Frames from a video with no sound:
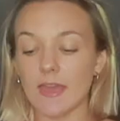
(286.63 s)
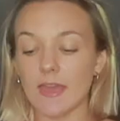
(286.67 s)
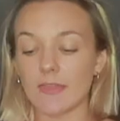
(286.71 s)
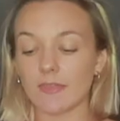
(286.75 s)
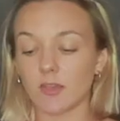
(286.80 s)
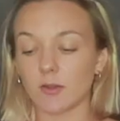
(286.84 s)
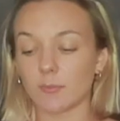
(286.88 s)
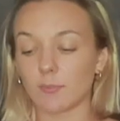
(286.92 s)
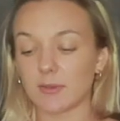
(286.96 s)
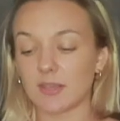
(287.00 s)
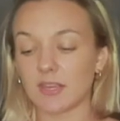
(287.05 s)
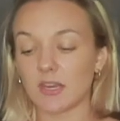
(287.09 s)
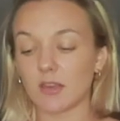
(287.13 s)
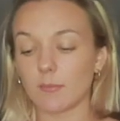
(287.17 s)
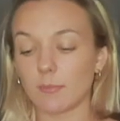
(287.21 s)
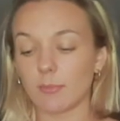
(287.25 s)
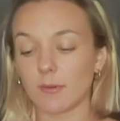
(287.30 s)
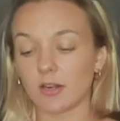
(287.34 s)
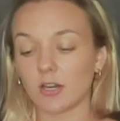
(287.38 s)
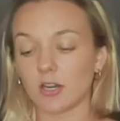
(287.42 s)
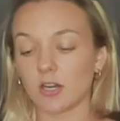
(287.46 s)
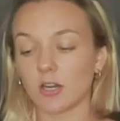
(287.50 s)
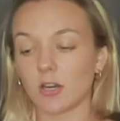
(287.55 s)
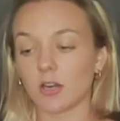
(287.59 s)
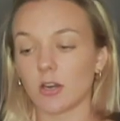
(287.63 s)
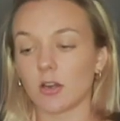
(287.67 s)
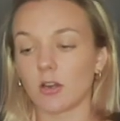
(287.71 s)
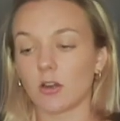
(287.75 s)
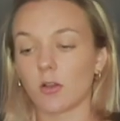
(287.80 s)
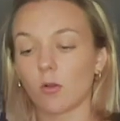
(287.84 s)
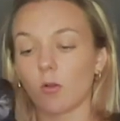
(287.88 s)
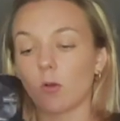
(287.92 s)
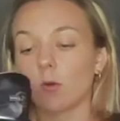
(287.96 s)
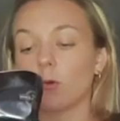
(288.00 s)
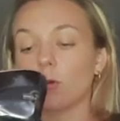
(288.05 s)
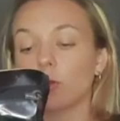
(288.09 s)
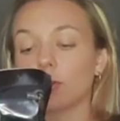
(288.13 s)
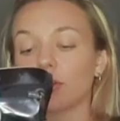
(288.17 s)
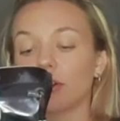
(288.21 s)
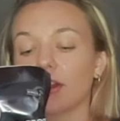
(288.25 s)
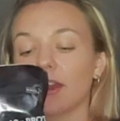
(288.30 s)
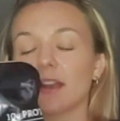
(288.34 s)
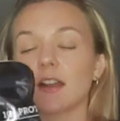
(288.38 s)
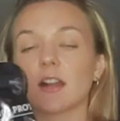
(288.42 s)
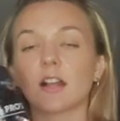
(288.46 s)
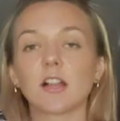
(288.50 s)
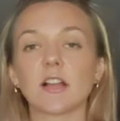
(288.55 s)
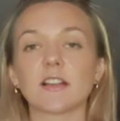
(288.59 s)
And they're peanut butter whole
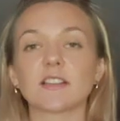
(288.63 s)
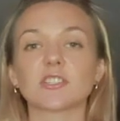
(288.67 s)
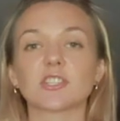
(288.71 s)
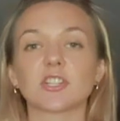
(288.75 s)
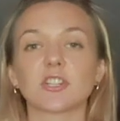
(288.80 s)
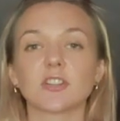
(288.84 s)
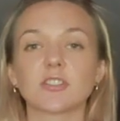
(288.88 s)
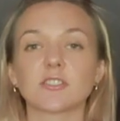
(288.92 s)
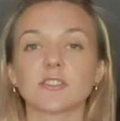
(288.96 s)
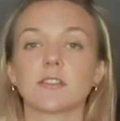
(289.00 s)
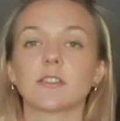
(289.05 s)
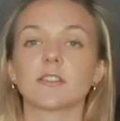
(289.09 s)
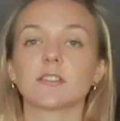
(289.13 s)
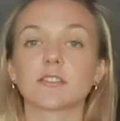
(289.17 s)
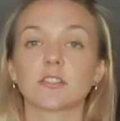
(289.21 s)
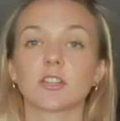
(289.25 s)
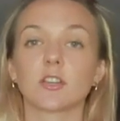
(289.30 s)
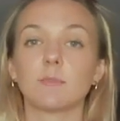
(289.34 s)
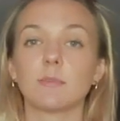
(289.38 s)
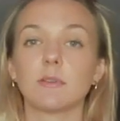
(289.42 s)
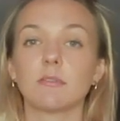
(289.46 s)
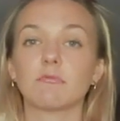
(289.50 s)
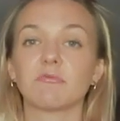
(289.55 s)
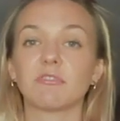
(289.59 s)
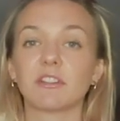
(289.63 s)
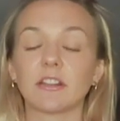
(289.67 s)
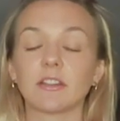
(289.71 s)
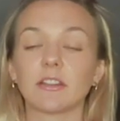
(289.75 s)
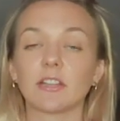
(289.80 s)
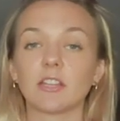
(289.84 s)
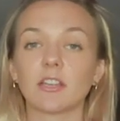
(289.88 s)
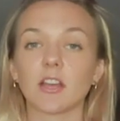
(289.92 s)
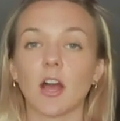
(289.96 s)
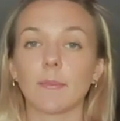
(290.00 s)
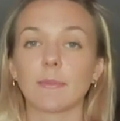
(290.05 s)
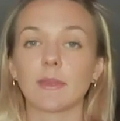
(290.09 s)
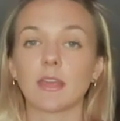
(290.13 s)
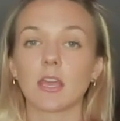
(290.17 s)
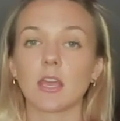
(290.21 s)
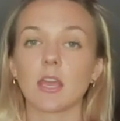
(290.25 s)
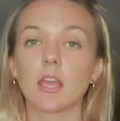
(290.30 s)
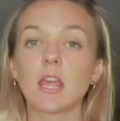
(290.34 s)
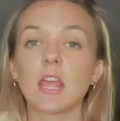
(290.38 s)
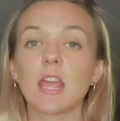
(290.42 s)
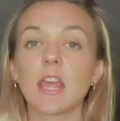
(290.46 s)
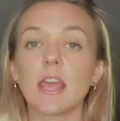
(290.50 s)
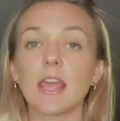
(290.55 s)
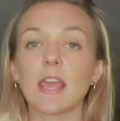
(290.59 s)
grain clusters. This could be really yummy
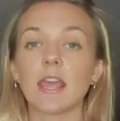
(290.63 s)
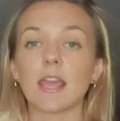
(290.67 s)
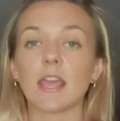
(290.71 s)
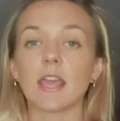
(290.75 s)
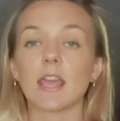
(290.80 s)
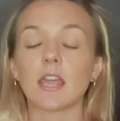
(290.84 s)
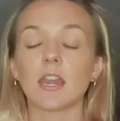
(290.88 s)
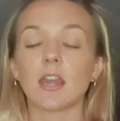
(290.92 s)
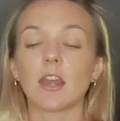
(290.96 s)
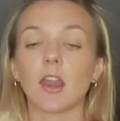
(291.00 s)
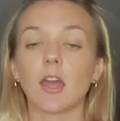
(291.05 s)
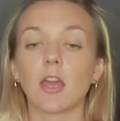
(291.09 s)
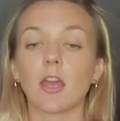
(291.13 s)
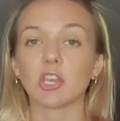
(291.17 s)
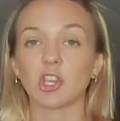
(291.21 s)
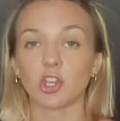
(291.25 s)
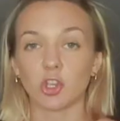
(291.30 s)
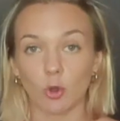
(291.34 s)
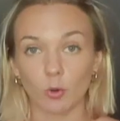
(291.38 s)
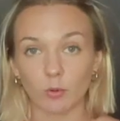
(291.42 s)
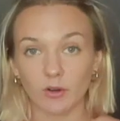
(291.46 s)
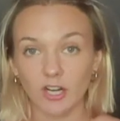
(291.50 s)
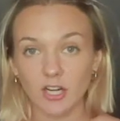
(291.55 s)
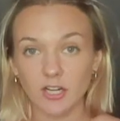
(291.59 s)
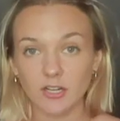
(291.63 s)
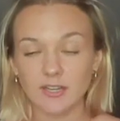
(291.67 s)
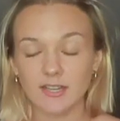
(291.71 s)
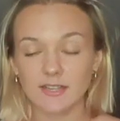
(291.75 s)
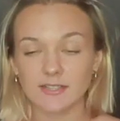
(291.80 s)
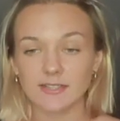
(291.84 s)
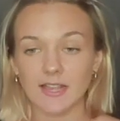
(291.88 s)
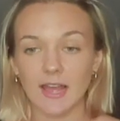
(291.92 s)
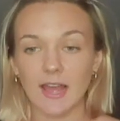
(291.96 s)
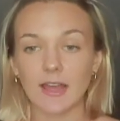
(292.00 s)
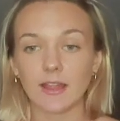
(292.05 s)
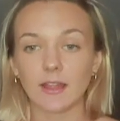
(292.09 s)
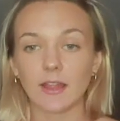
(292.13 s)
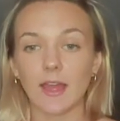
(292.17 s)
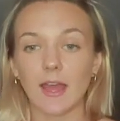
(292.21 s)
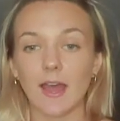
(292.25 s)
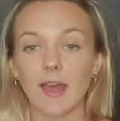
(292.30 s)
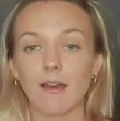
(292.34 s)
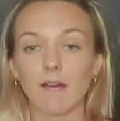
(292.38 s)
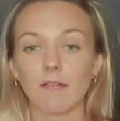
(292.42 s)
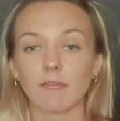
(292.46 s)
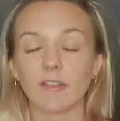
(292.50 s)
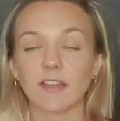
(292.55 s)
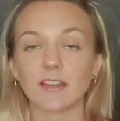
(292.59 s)
in yogurt because I
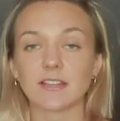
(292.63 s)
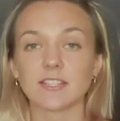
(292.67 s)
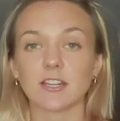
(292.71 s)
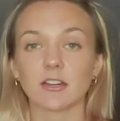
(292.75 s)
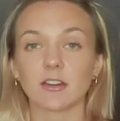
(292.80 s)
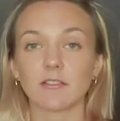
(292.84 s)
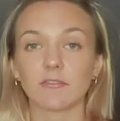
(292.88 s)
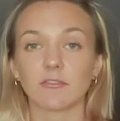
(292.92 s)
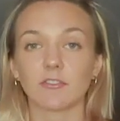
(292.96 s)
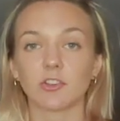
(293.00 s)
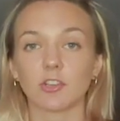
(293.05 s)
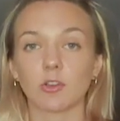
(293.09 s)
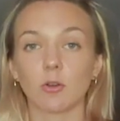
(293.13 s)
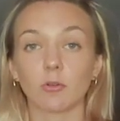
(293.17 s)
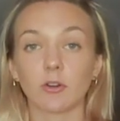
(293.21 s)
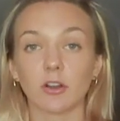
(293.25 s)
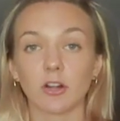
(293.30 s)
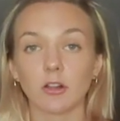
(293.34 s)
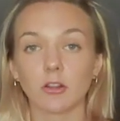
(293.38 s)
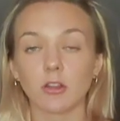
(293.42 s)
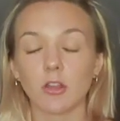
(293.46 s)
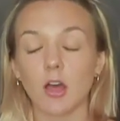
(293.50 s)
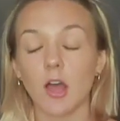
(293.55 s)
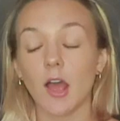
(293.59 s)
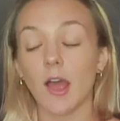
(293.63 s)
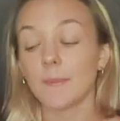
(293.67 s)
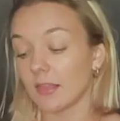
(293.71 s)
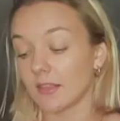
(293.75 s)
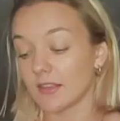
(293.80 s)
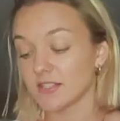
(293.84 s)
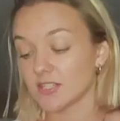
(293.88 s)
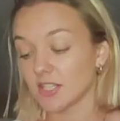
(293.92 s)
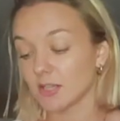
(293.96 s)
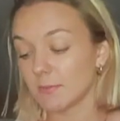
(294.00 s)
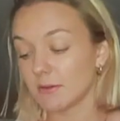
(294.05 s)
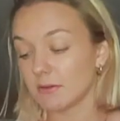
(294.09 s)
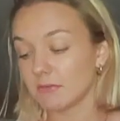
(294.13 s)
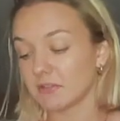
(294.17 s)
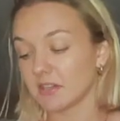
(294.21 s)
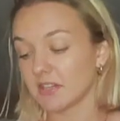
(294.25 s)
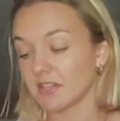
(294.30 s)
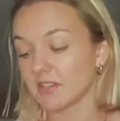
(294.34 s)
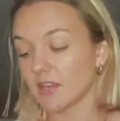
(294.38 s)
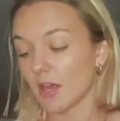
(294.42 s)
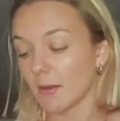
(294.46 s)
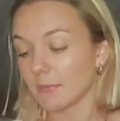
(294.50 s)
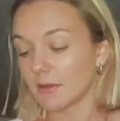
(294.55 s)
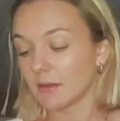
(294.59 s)
have like dairy-free yogurt a lot. This could be
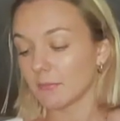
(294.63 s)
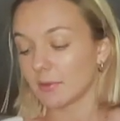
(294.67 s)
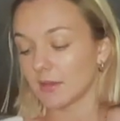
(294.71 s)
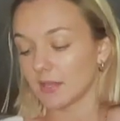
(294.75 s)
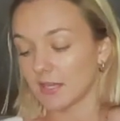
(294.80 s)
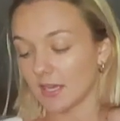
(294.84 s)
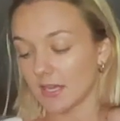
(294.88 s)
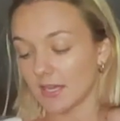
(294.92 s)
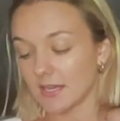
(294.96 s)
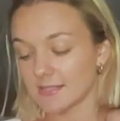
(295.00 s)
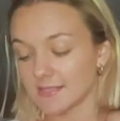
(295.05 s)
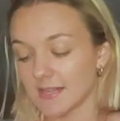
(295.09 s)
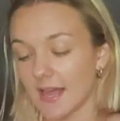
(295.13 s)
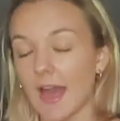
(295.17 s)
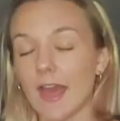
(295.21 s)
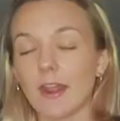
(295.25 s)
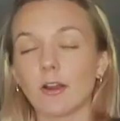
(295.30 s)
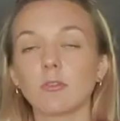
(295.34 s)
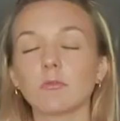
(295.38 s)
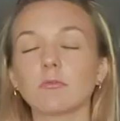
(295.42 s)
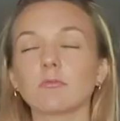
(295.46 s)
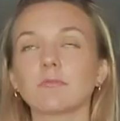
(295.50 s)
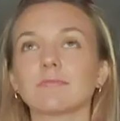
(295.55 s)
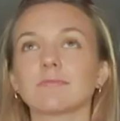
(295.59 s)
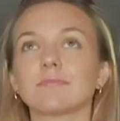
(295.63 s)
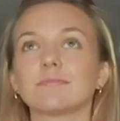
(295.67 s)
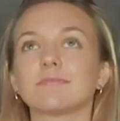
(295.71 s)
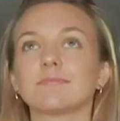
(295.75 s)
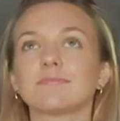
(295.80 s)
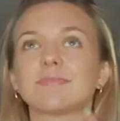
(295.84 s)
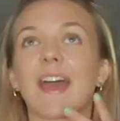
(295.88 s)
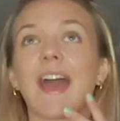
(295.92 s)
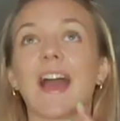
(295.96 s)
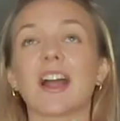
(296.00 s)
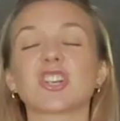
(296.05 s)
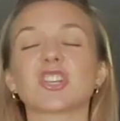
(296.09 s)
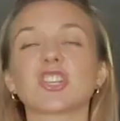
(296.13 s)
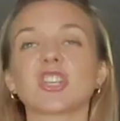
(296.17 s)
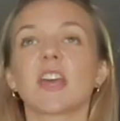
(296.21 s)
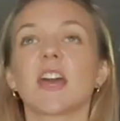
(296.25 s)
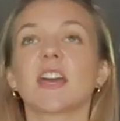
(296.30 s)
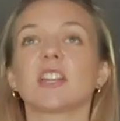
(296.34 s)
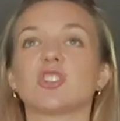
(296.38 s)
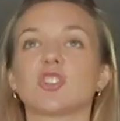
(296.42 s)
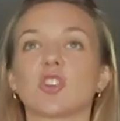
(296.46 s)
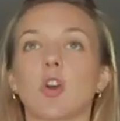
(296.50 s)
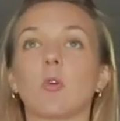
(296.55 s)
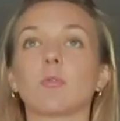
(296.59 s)
really yummy because I don't Actually,
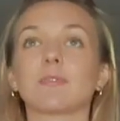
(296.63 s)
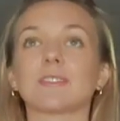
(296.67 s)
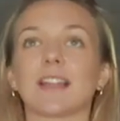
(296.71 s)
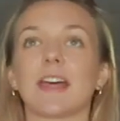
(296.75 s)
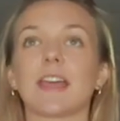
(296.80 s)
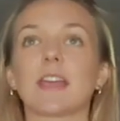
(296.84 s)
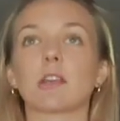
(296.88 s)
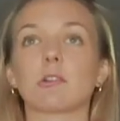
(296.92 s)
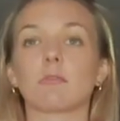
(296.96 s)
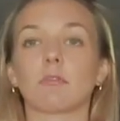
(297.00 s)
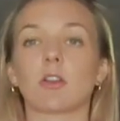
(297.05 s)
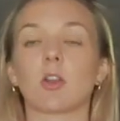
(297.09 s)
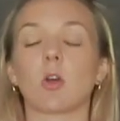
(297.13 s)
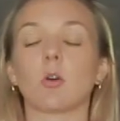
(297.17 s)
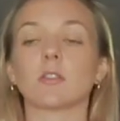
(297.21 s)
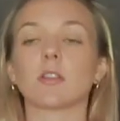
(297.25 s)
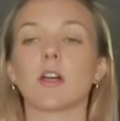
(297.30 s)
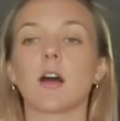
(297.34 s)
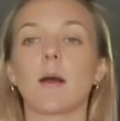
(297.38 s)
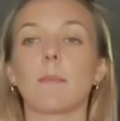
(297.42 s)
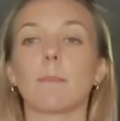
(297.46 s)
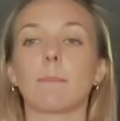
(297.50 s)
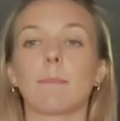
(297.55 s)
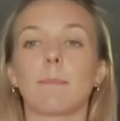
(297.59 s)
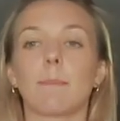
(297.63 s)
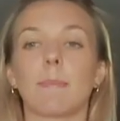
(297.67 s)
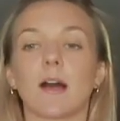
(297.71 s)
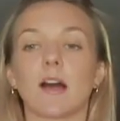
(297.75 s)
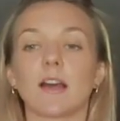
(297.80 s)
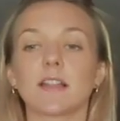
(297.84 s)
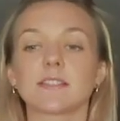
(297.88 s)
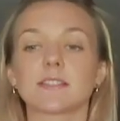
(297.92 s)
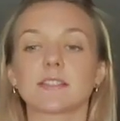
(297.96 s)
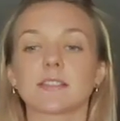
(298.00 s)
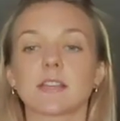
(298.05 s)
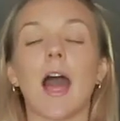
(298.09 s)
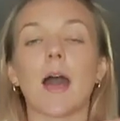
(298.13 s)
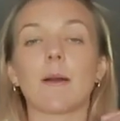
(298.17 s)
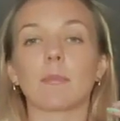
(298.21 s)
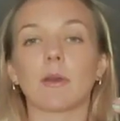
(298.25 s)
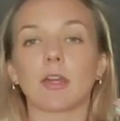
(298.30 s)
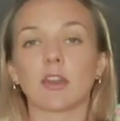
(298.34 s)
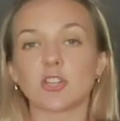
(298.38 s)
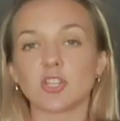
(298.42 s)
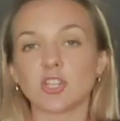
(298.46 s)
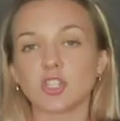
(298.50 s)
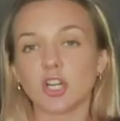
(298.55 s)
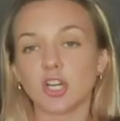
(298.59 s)
I don't like granola, but
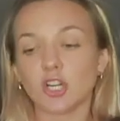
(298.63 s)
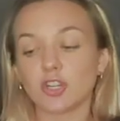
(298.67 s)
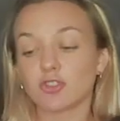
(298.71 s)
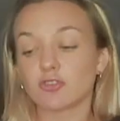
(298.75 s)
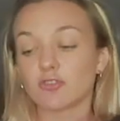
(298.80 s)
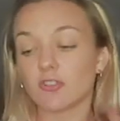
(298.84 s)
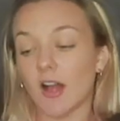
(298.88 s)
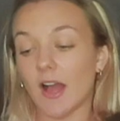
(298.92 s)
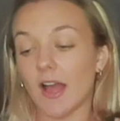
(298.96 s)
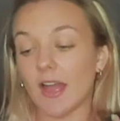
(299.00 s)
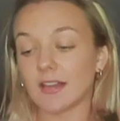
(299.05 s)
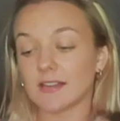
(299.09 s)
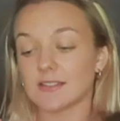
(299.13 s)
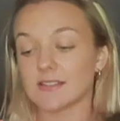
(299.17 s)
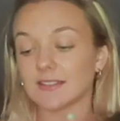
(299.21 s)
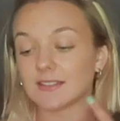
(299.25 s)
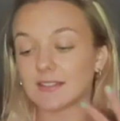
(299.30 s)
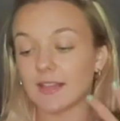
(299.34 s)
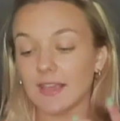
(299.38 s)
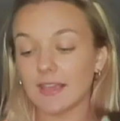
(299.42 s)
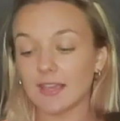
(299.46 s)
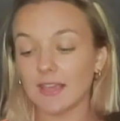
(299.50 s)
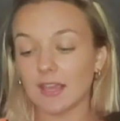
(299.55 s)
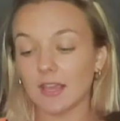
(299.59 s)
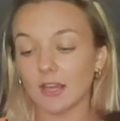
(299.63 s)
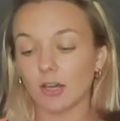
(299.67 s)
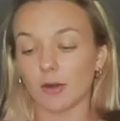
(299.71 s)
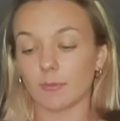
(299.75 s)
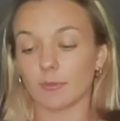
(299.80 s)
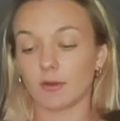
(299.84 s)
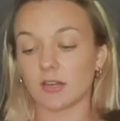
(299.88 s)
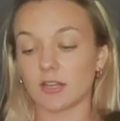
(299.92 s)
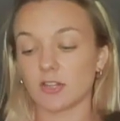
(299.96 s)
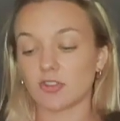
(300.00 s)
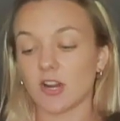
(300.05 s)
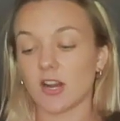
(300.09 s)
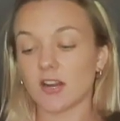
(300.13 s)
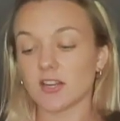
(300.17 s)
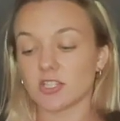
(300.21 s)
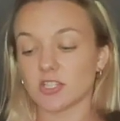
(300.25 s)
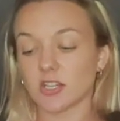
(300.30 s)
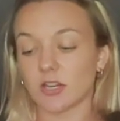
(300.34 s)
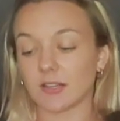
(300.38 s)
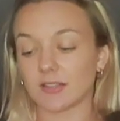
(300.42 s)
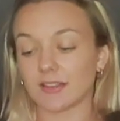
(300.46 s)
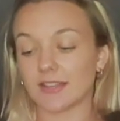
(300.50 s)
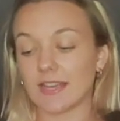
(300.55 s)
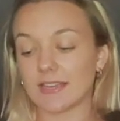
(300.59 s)
I'm gonna start trying to like it. I'm gonna try to
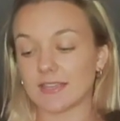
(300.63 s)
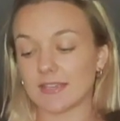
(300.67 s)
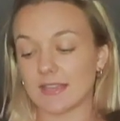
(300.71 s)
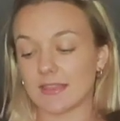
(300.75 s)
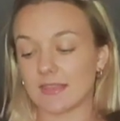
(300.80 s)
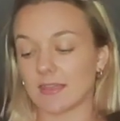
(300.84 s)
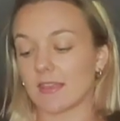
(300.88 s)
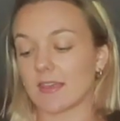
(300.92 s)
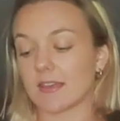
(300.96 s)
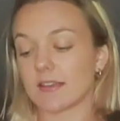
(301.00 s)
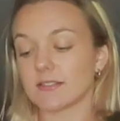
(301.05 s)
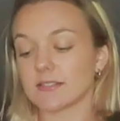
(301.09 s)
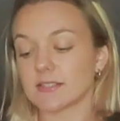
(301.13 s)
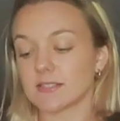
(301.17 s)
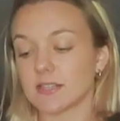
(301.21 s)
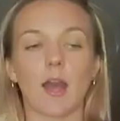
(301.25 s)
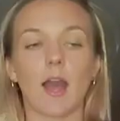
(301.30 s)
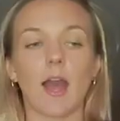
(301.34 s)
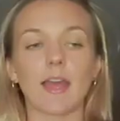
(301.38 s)
start liking this.